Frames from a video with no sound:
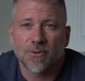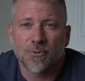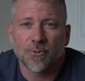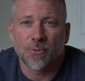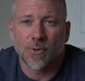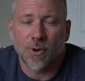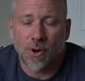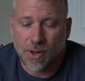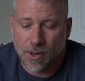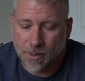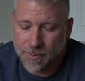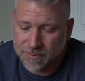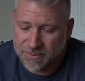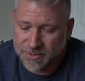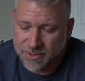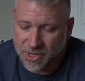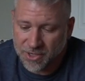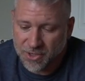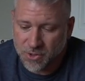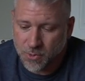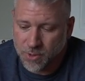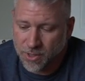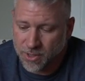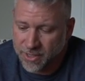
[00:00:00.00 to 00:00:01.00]
from
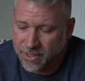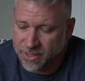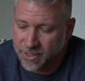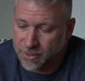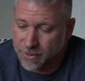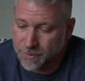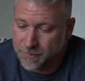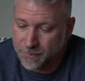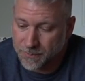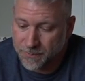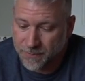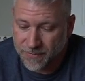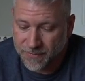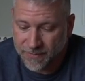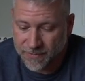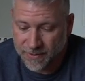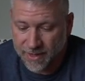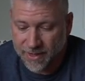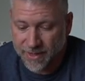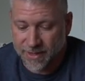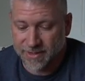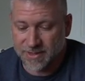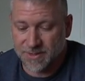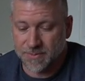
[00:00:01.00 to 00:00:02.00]
Dutchwear Gear
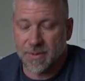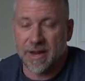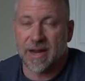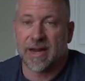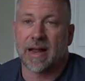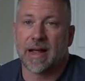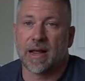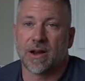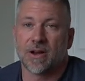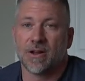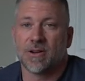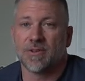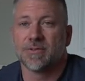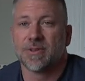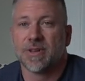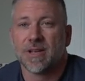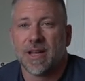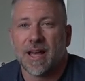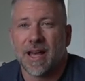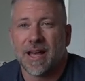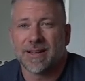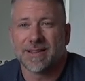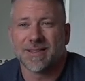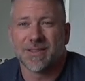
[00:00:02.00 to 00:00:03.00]
that it's made out of.
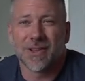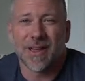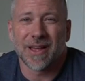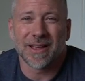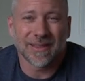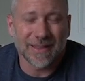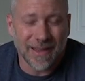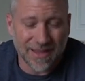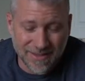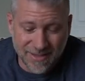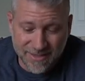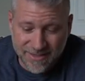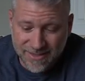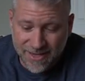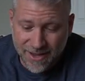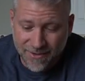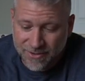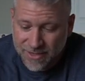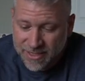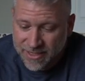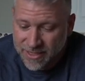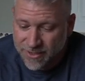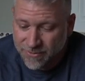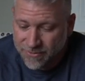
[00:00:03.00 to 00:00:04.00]
And so that's a
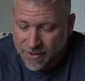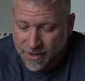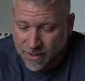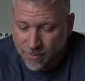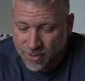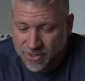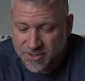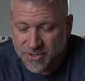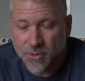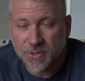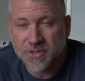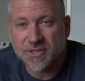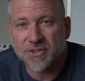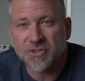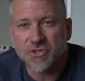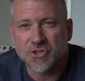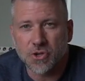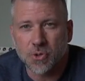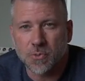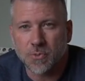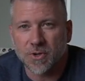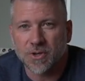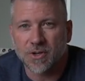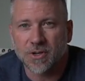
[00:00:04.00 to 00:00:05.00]
7D fabric. So it's a
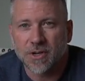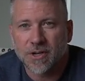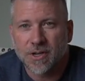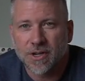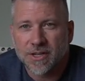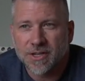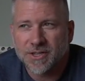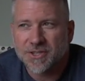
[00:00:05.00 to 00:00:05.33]
super,